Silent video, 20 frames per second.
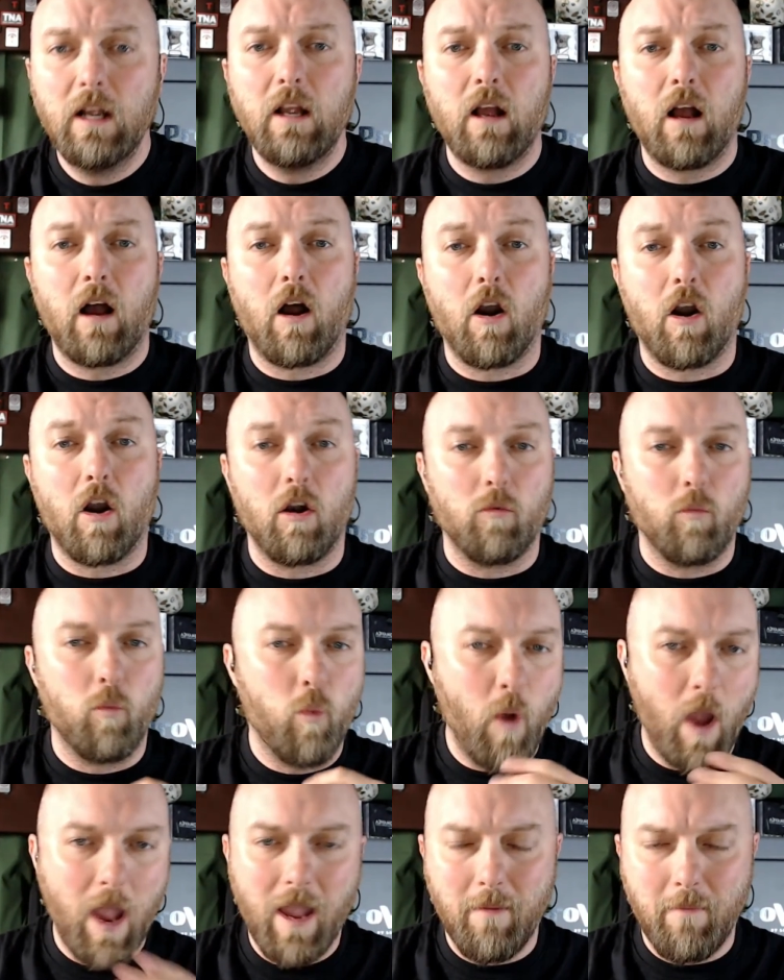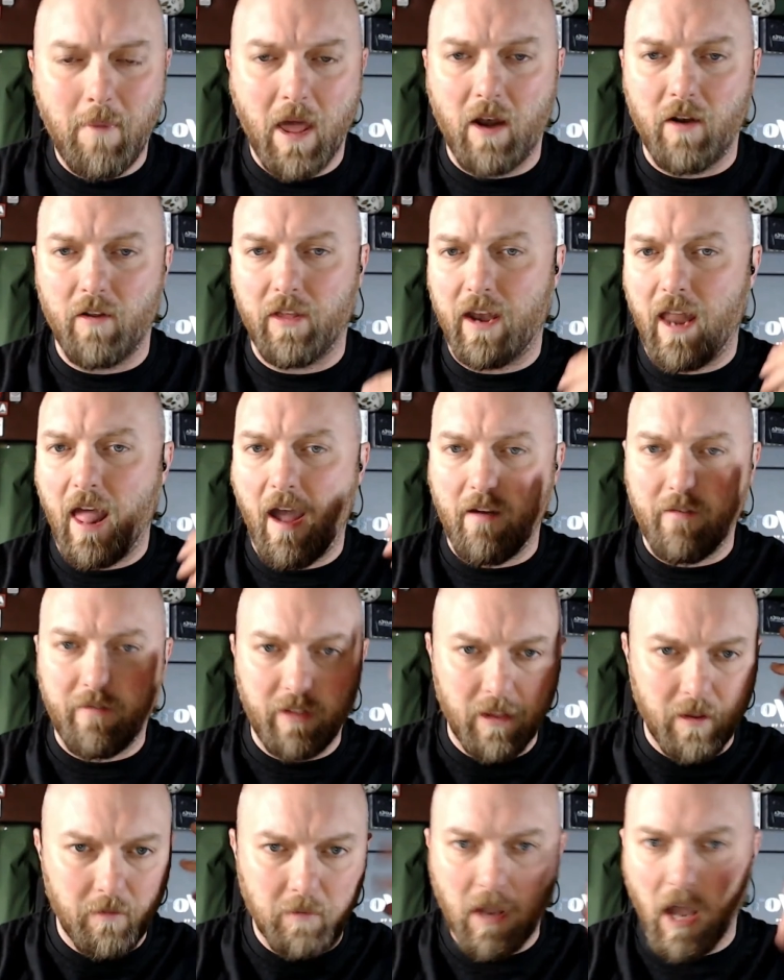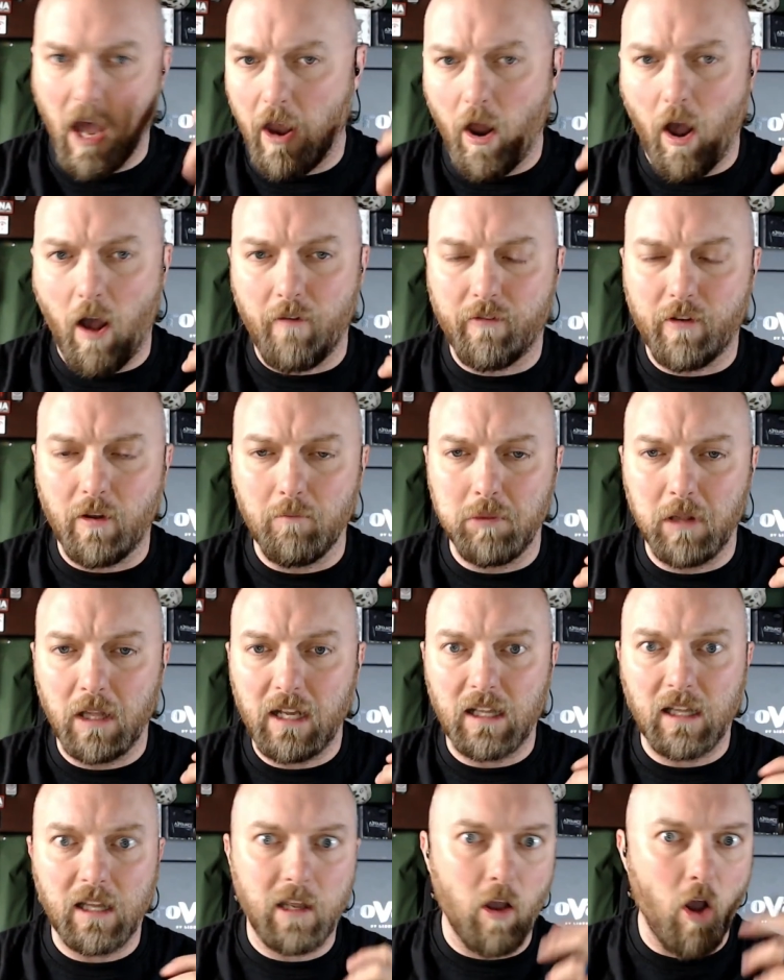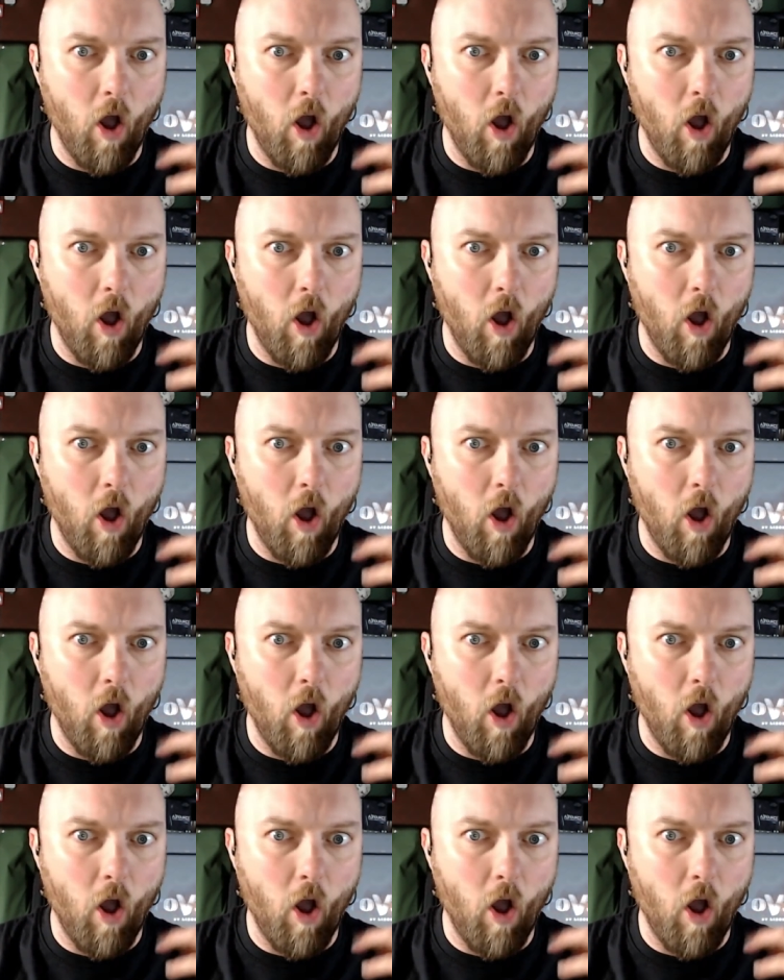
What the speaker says: are way better than having them cut off completely